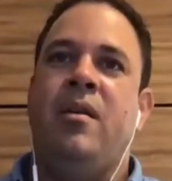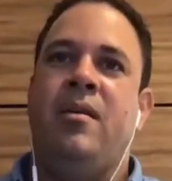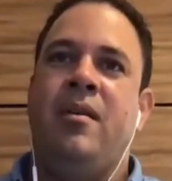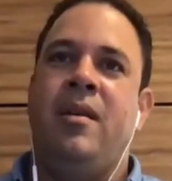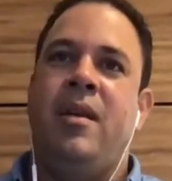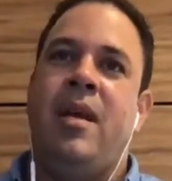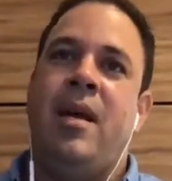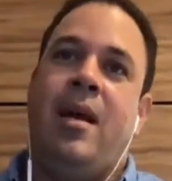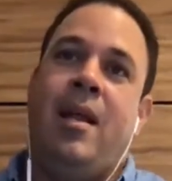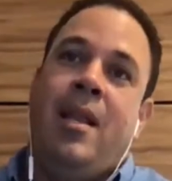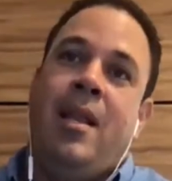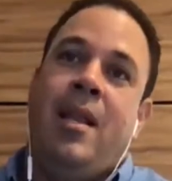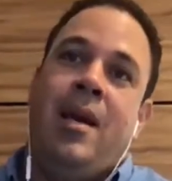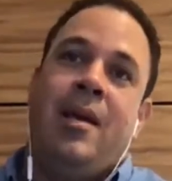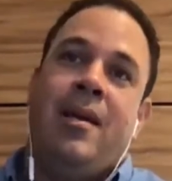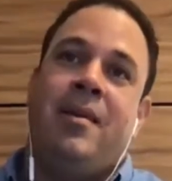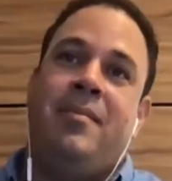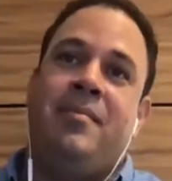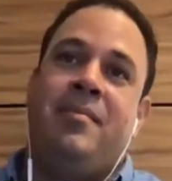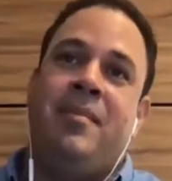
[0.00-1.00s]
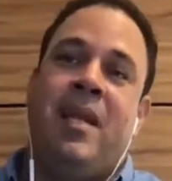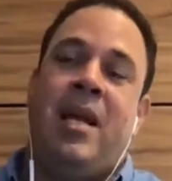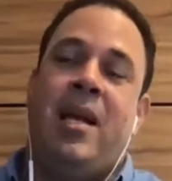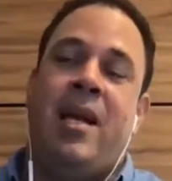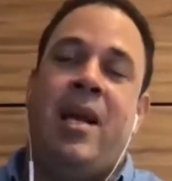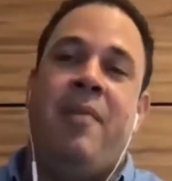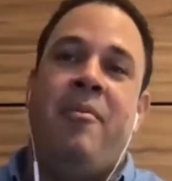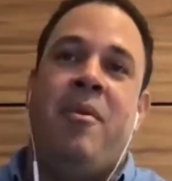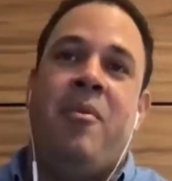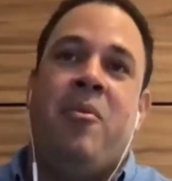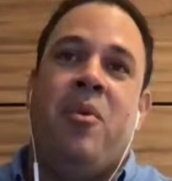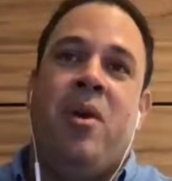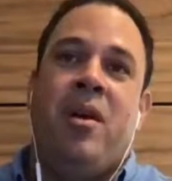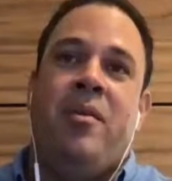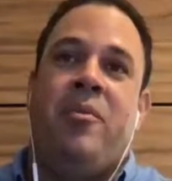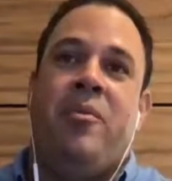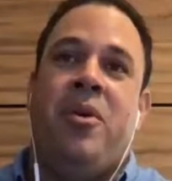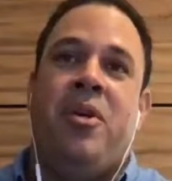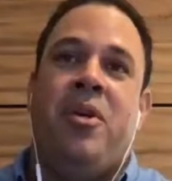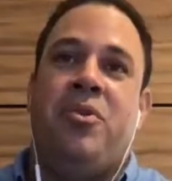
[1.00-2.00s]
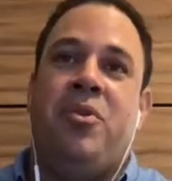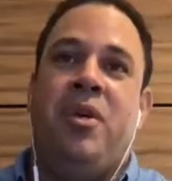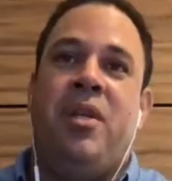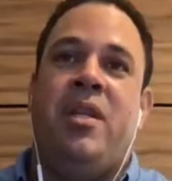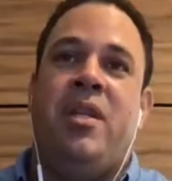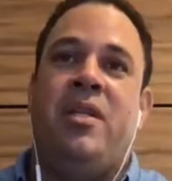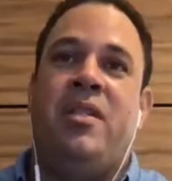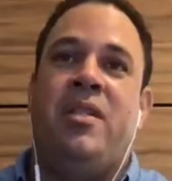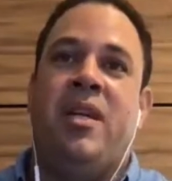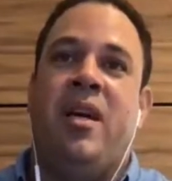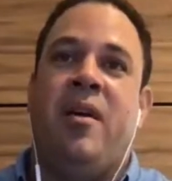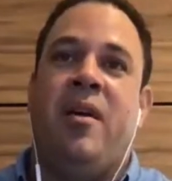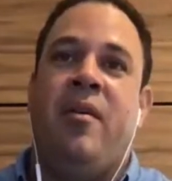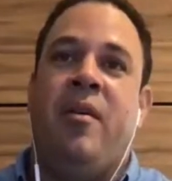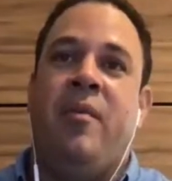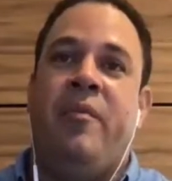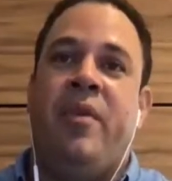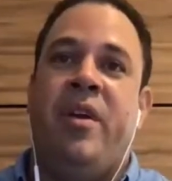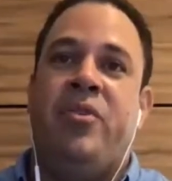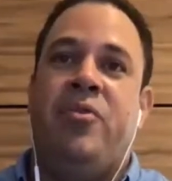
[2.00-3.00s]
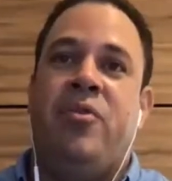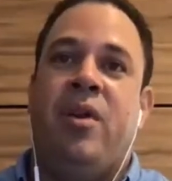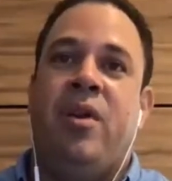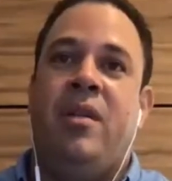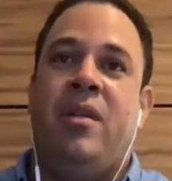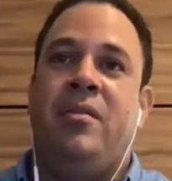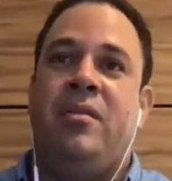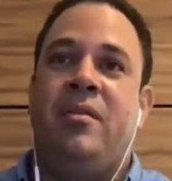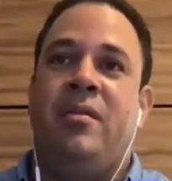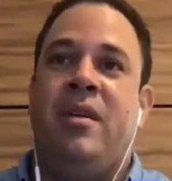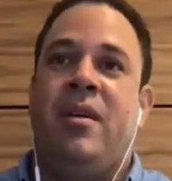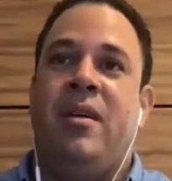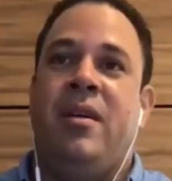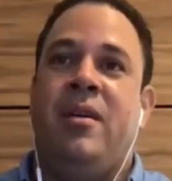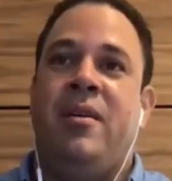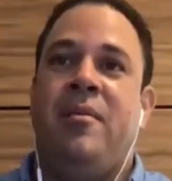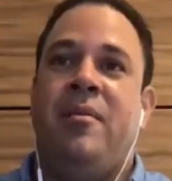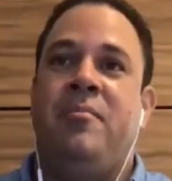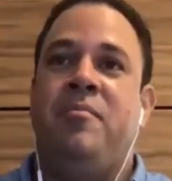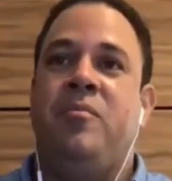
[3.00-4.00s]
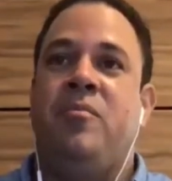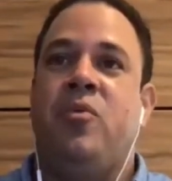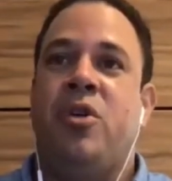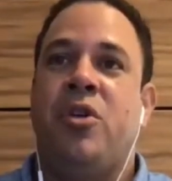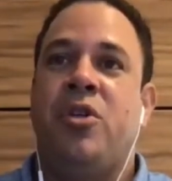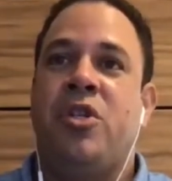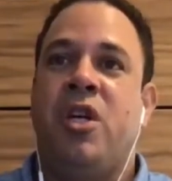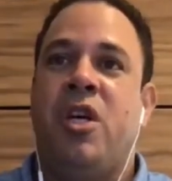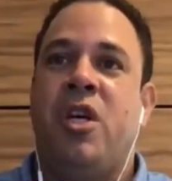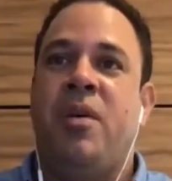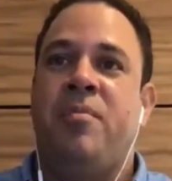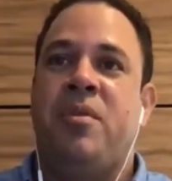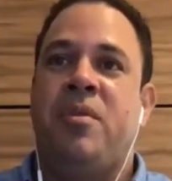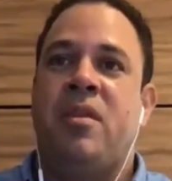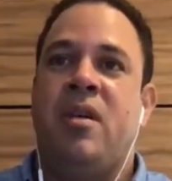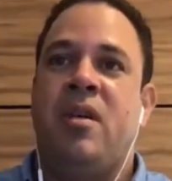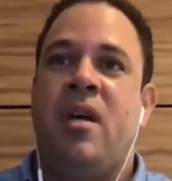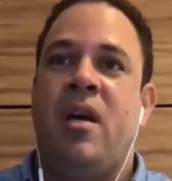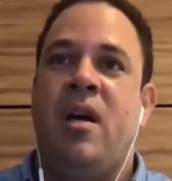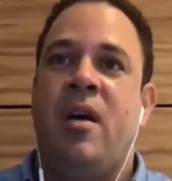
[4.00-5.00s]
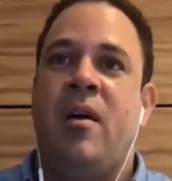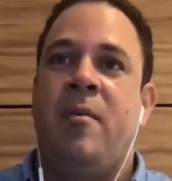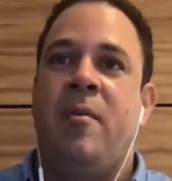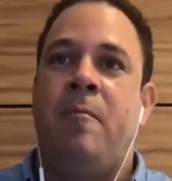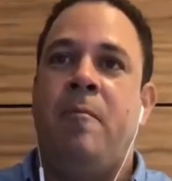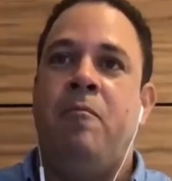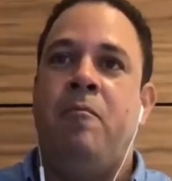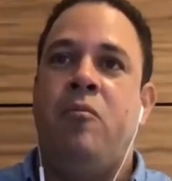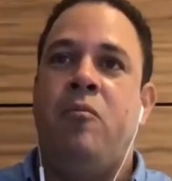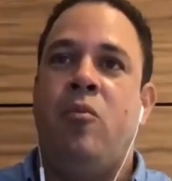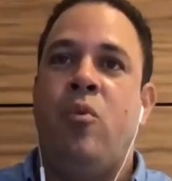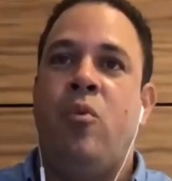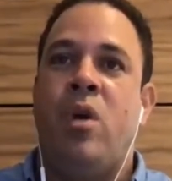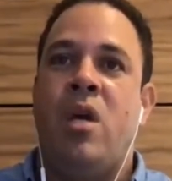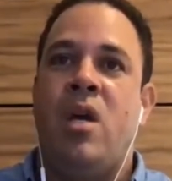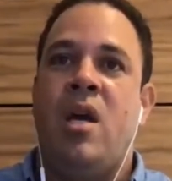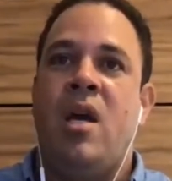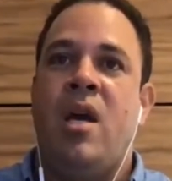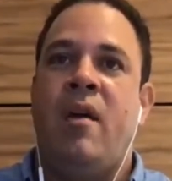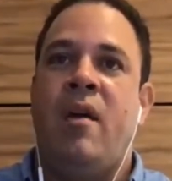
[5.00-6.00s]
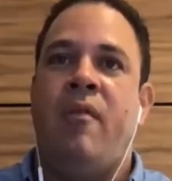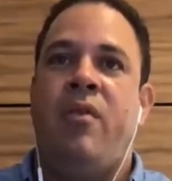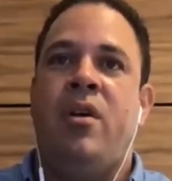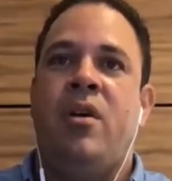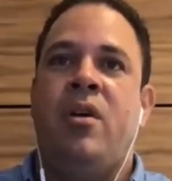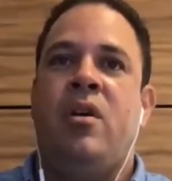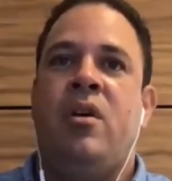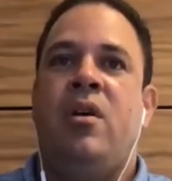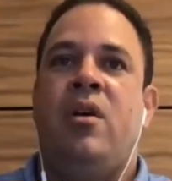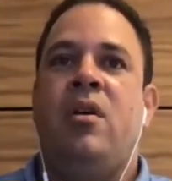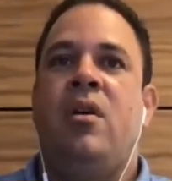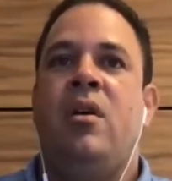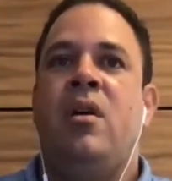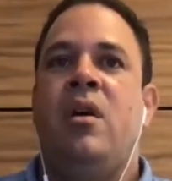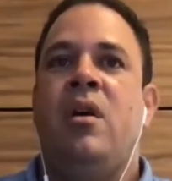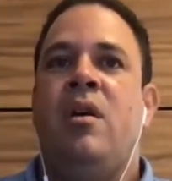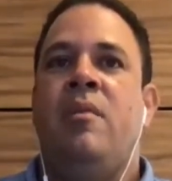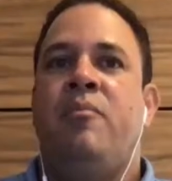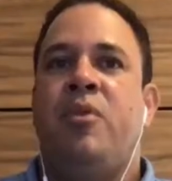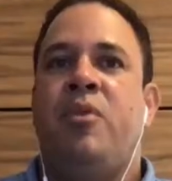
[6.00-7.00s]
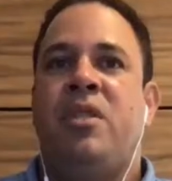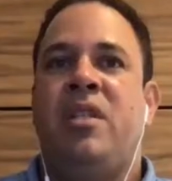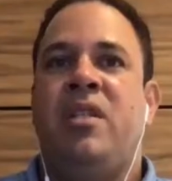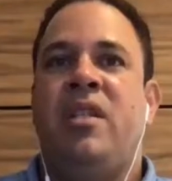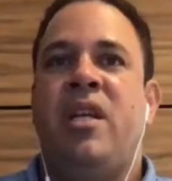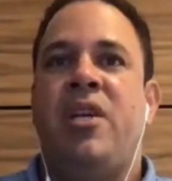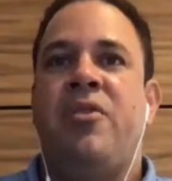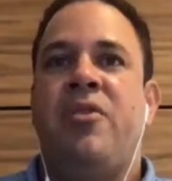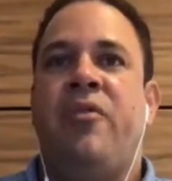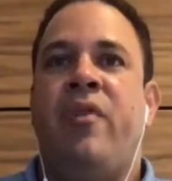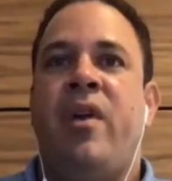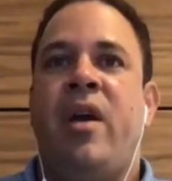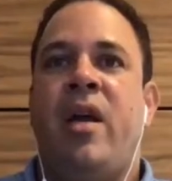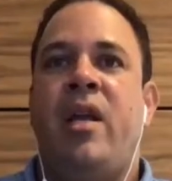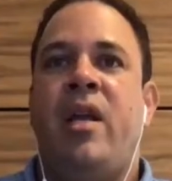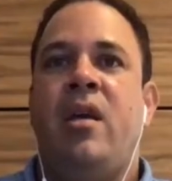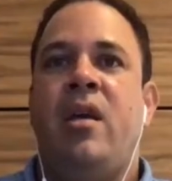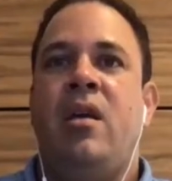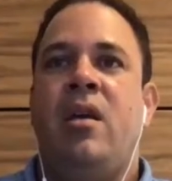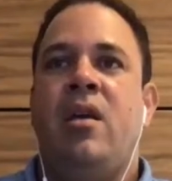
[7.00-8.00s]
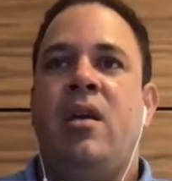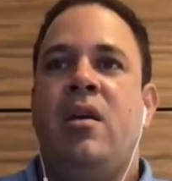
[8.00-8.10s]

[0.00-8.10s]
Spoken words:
Yeah, like everyone, we're doing these virtual workshops. We have the presentation ready.